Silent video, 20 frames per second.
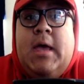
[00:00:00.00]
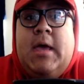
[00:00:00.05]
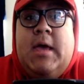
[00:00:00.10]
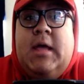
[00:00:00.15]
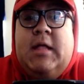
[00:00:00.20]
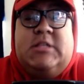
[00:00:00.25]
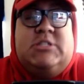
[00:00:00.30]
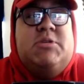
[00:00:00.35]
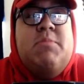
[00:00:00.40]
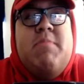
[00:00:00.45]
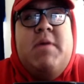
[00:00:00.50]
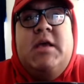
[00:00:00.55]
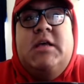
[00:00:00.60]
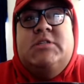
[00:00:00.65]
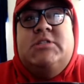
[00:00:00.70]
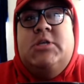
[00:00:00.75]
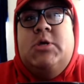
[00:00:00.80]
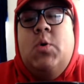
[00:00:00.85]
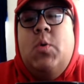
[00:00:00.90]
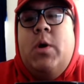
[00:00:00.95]
It's
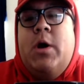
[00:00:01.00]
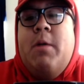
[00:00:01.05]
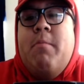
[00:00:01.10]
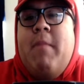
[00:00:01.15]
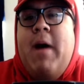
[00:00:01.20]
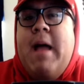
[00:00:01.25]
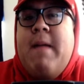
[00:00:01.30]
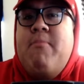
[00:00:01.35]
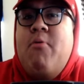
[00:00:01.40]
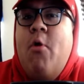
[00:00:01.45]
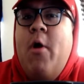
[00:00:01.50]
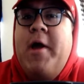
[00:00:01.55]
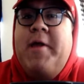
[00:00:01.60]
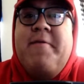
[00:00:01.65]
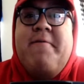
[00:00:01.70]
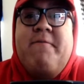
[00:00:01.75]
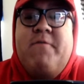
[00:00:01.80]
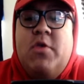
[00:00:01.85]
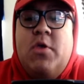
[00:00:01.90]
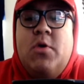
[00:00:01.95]
amazing where my
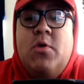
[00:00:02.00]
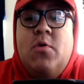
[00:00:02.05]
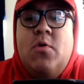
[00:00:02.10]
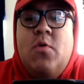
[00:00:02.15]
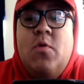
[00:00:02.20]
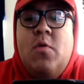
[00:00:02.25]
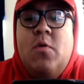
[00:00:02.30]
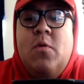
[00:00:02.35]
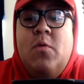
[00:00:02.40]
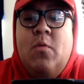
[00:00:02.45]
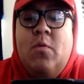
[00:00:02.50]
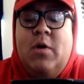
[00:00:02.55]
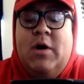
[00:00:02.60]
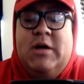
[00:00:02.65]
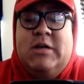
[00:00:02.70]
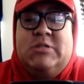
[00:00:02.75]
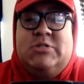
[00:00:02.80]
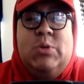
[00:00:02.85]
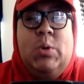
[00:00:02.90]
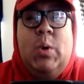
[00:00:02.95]
point of view
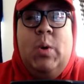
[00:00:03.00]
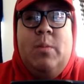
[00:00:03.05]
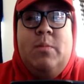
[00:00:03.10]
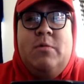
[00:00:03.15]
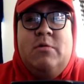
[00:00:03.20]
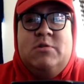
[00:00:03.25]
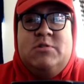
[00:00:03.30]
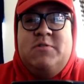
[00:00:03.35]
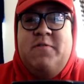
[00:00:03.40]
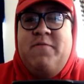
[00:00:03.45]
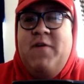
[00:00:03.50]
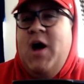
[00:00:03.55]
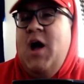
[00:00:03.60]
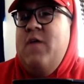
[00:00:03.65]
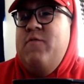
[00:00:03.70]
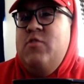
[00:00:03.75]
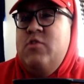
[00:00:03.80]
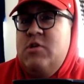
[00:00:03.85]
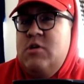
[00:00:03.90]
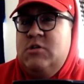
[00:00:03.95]
was almost
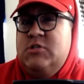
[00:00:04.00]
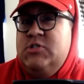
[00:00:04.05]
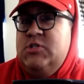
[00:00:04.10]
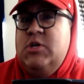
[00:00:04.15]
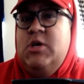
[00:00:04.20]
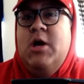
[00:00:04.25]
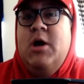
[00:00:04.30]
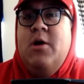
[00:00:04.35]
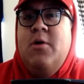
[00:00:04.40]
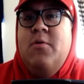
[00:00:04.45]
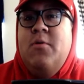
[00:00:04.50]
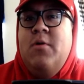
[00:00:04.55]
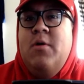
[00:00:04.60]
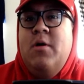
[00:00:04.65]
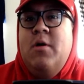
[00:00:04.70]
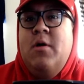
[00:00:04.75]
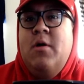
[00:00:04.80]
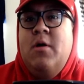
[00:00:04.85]
five years ago